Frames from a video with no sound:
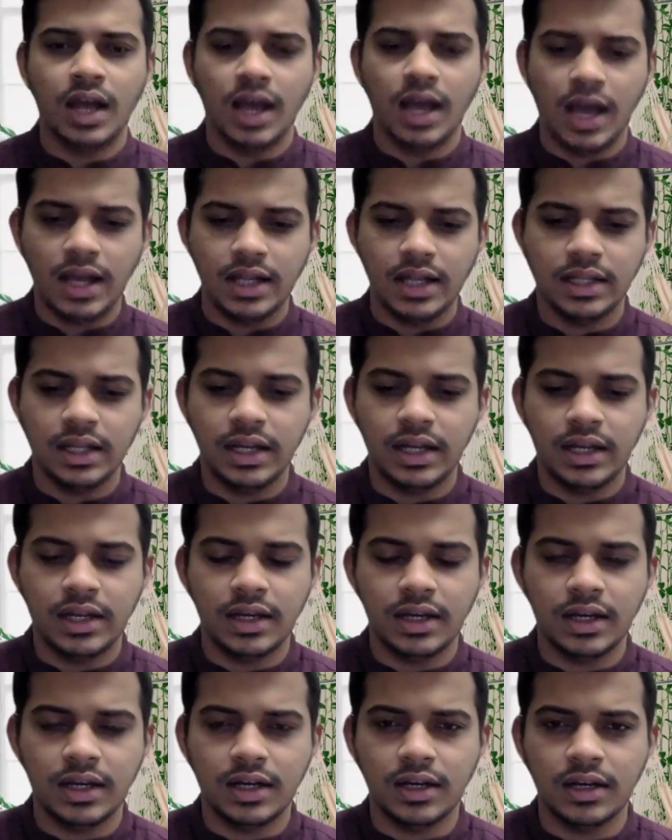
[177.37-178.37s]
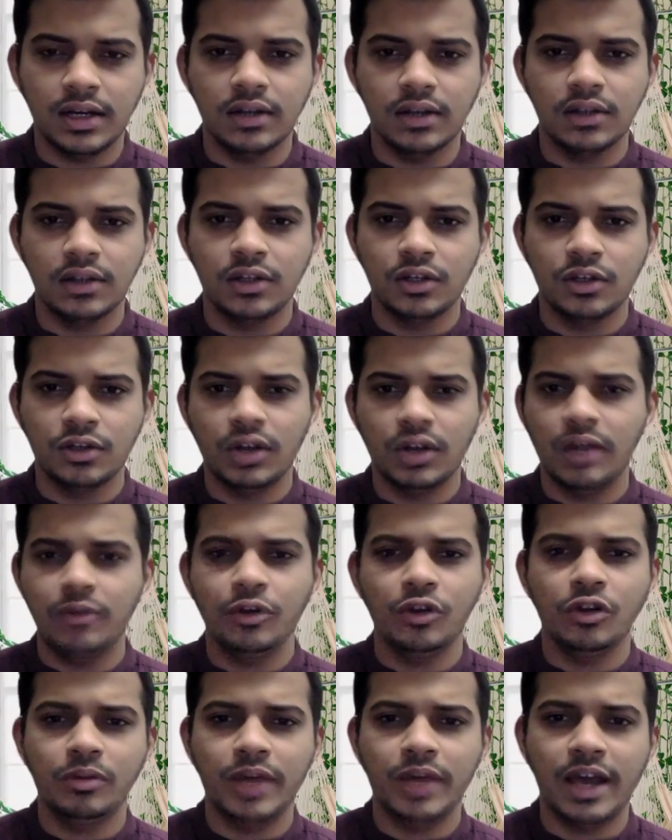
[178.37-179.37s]
And then
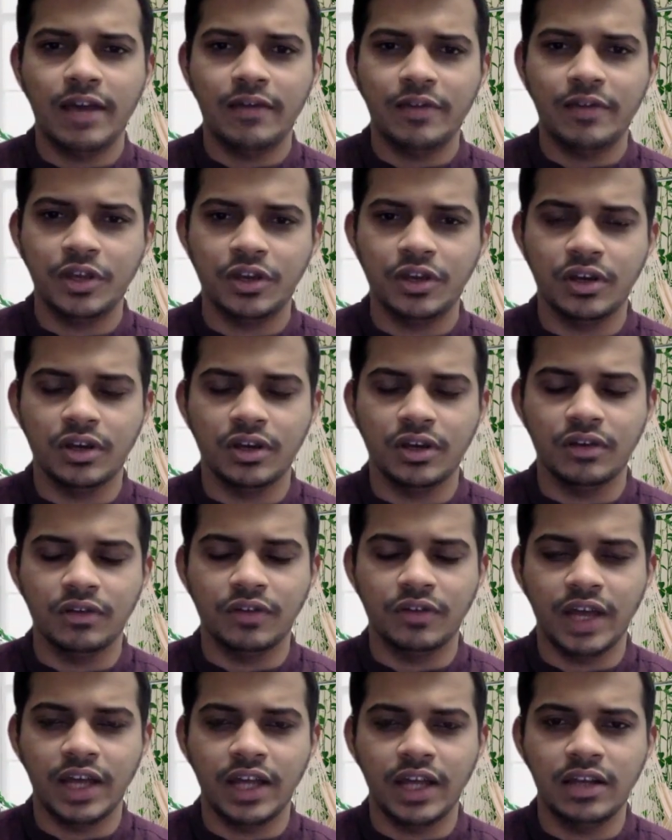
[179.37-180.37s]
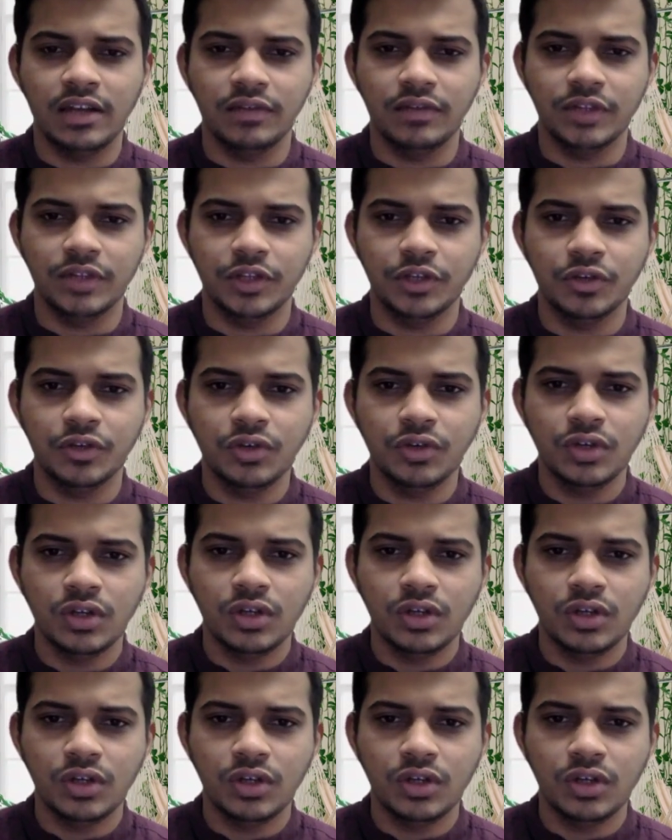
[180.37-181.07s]
you'll be having a file with you.